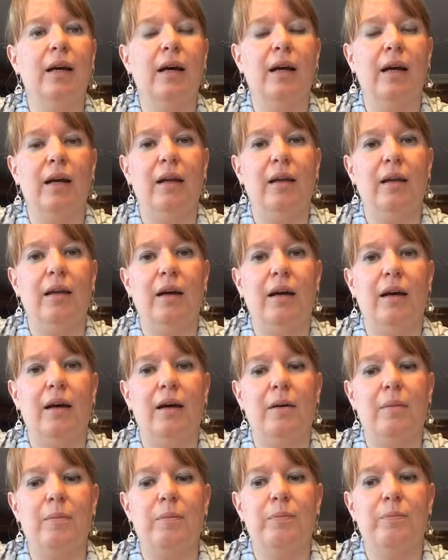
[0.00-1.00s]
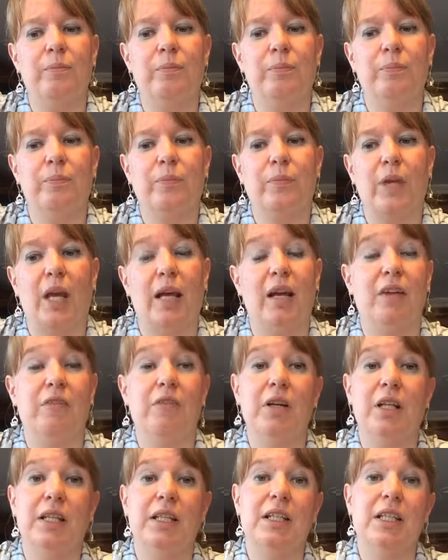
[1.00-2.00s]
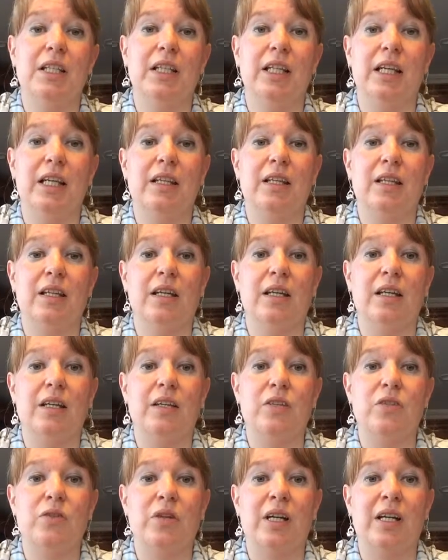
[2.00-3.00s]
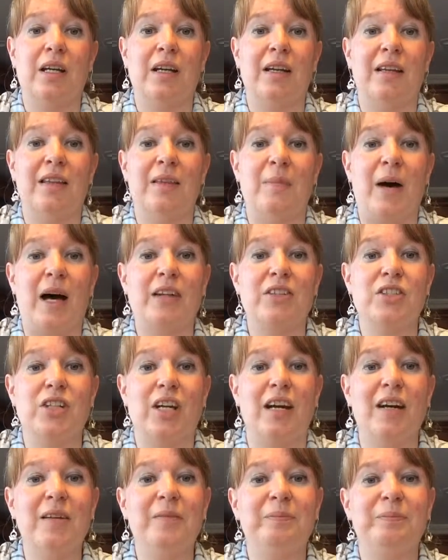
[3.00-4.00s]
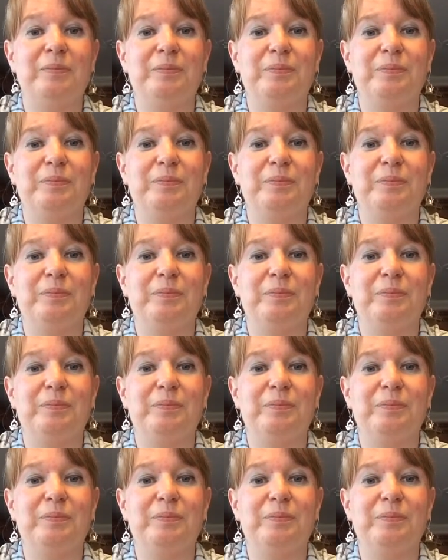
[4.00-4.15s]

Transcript: And, um, and I really did like uh, drinking the matcha